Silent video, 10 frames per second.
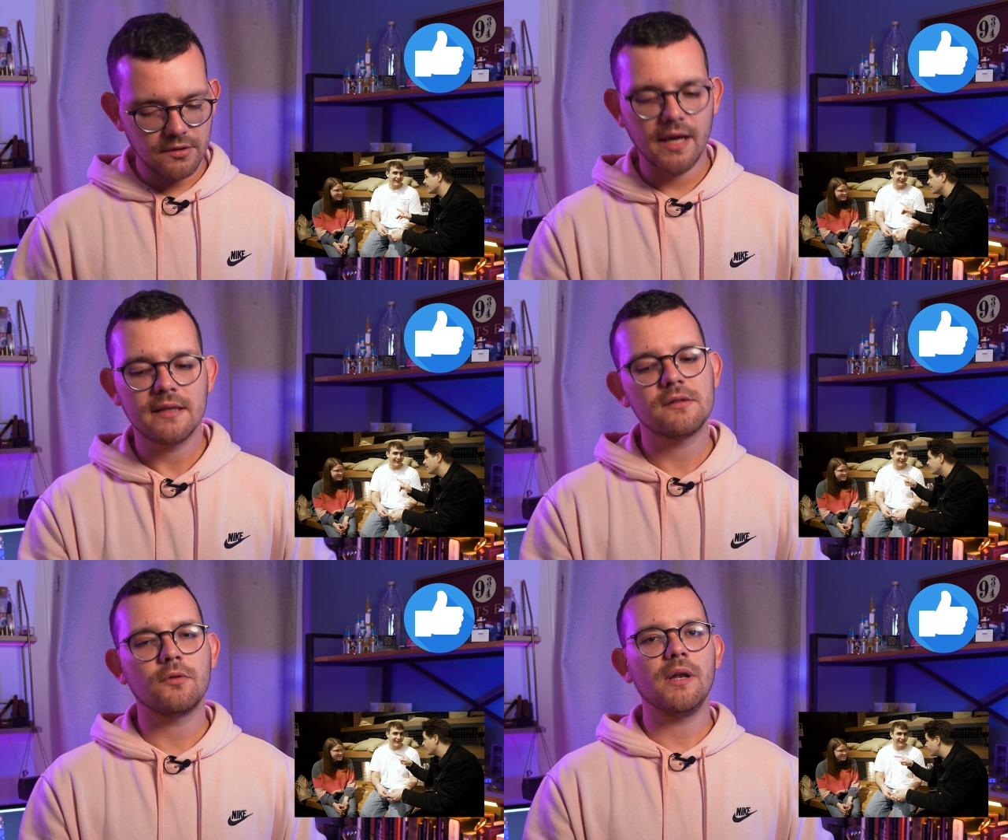Okay,
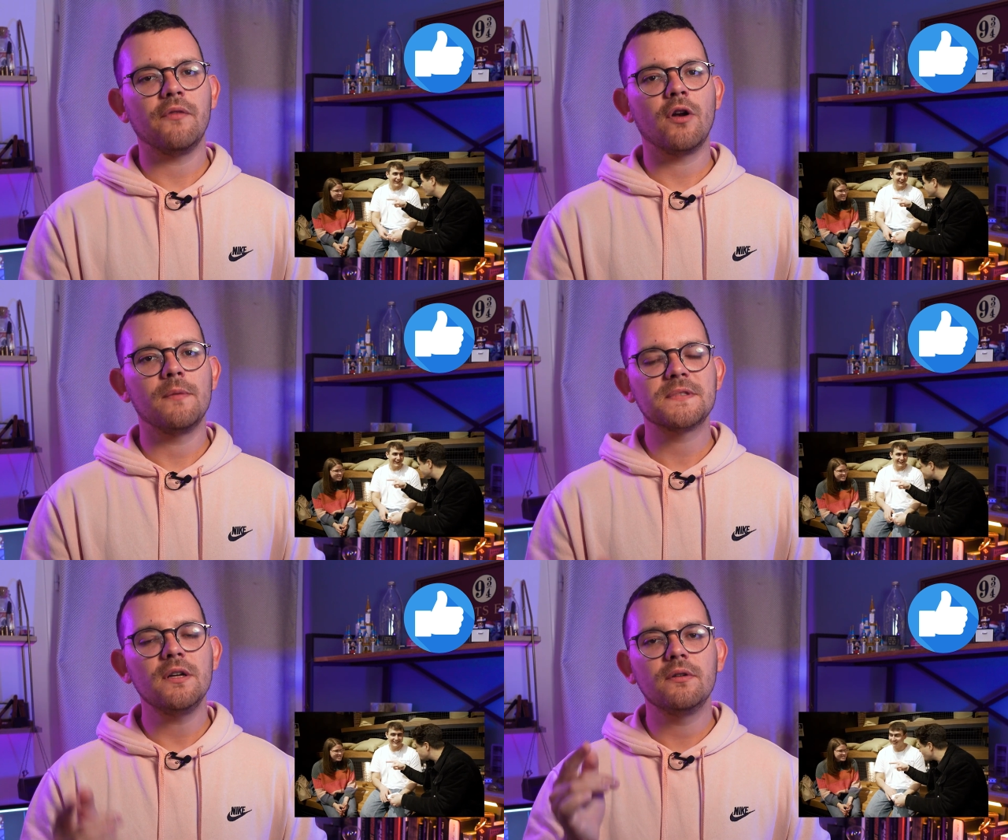it's the queen of
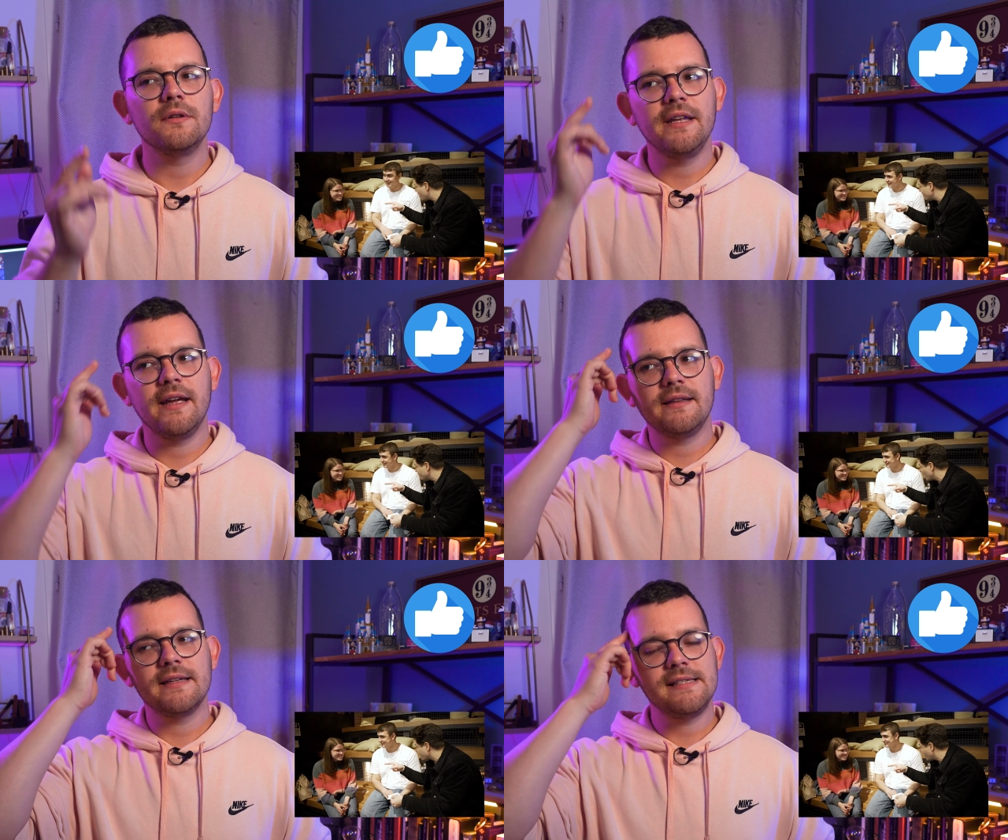clubs. No,
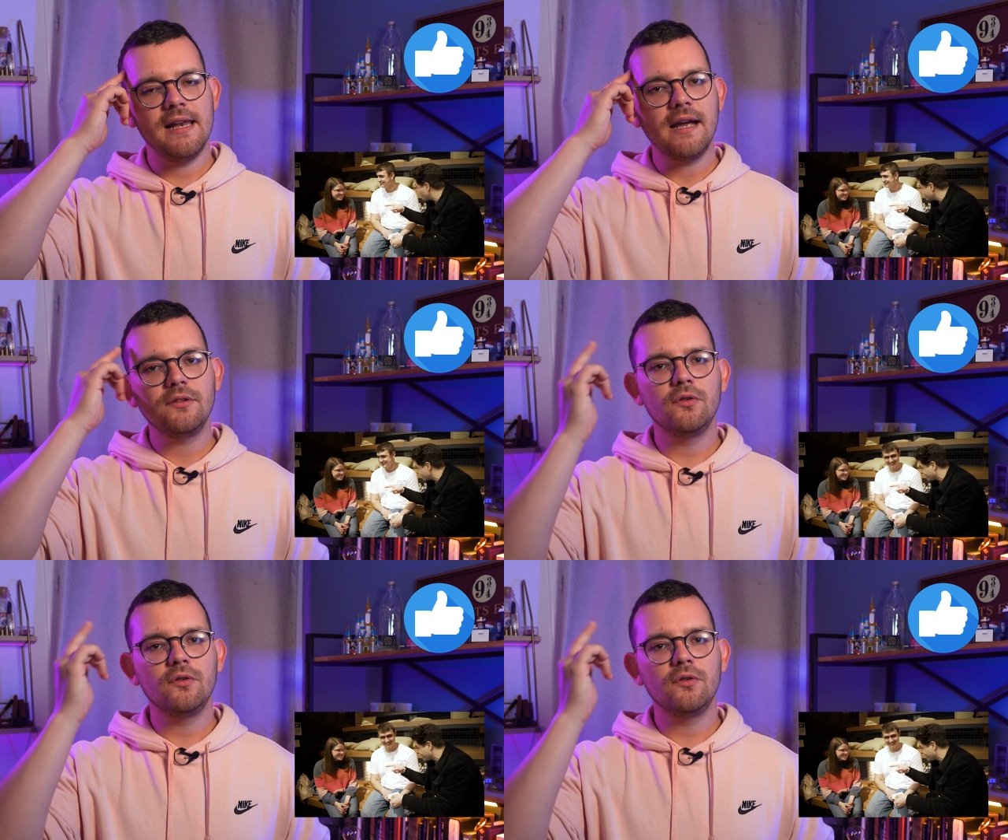they select